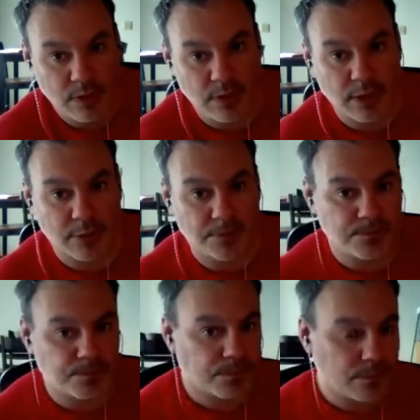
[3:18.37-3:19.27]
Now,
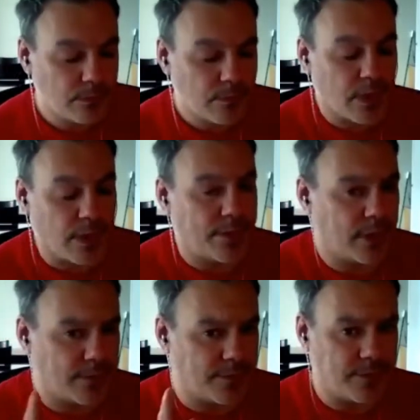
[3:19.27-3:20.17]
I think
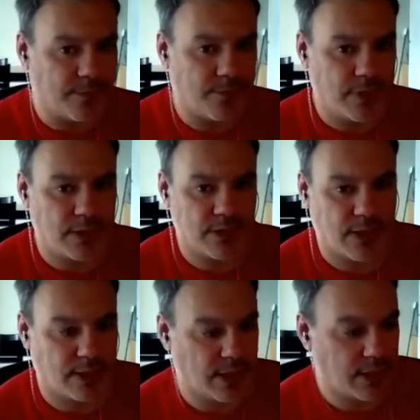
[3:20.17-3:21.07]
if you fit into
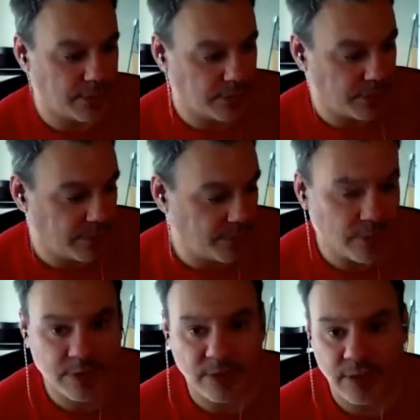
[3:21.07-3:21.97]
that category of
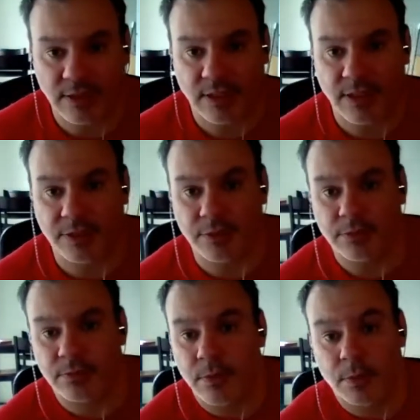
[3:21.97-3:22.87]
person as I do,
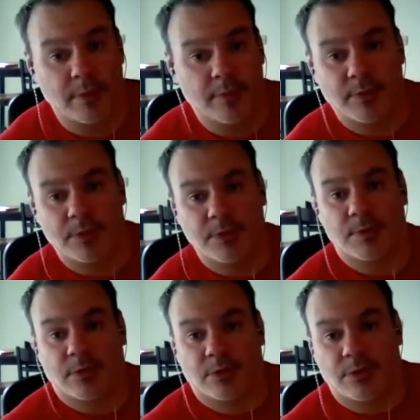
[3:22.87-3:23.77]
and we're a very
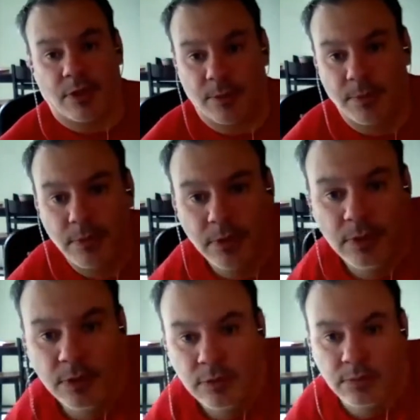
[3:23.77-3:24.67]
small tribe,
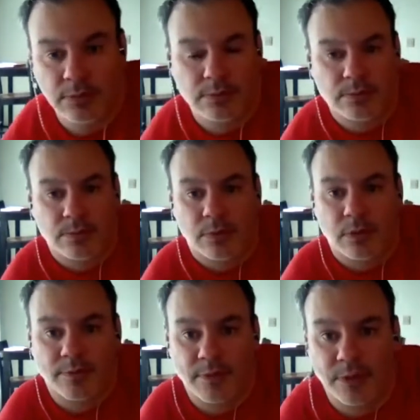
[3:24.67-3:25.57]

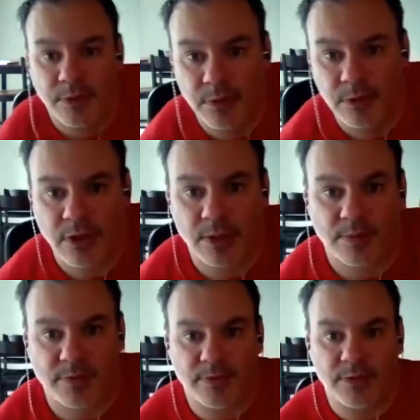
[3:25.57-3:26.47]
a very small tribe
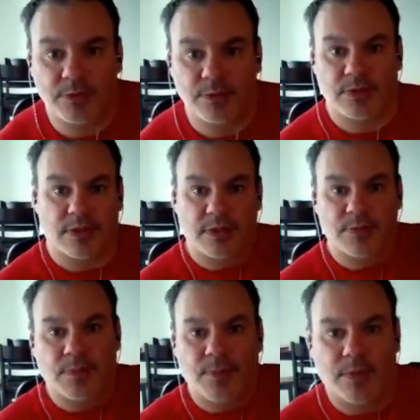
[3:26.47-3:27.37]
of individuals that seem
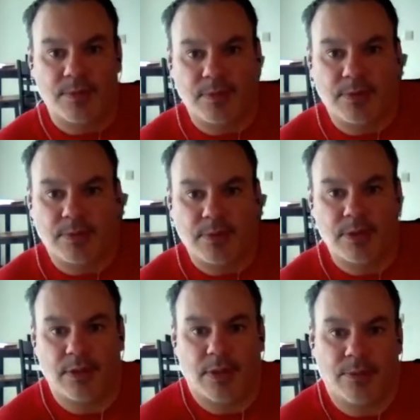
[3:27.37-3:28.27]
to pop up
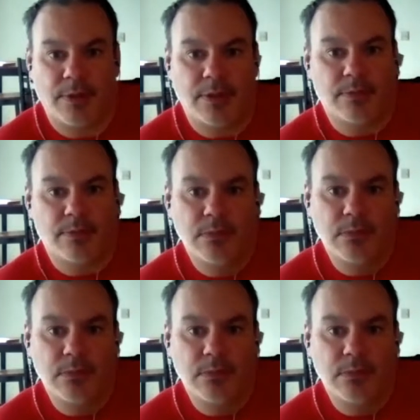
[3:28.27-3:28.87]
completely at random.